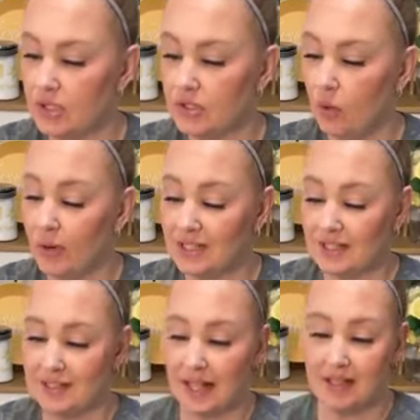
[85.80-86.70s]
And so
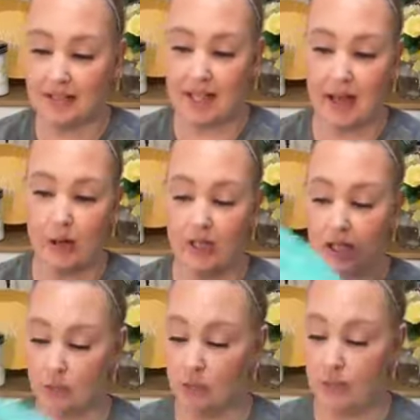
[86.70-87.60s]
once it sells out,
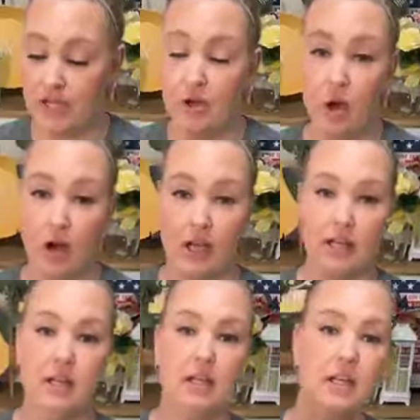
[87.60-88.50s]
it will be
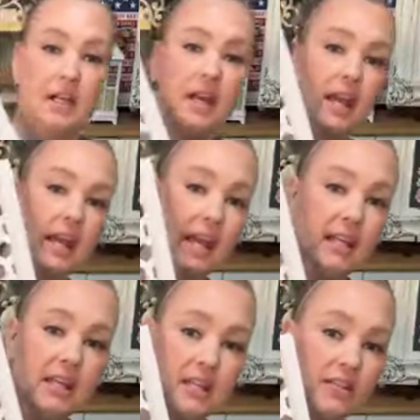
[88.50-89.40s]
gone.
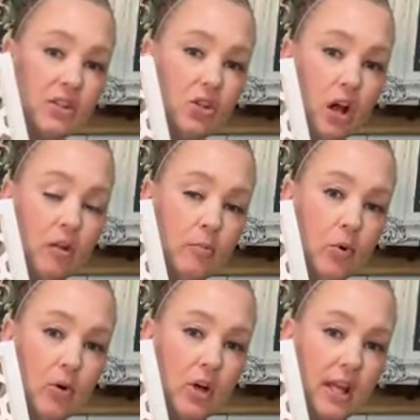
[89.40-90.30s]
And it is a
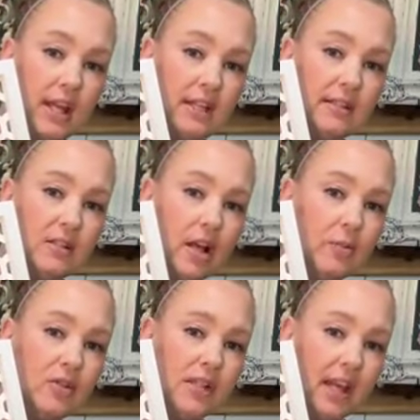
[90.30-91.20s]
chalkboard and it's
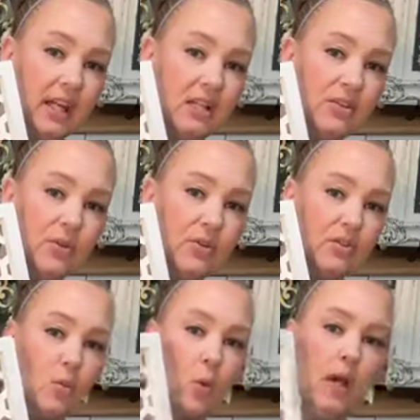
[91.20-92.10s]
double-sided. So there's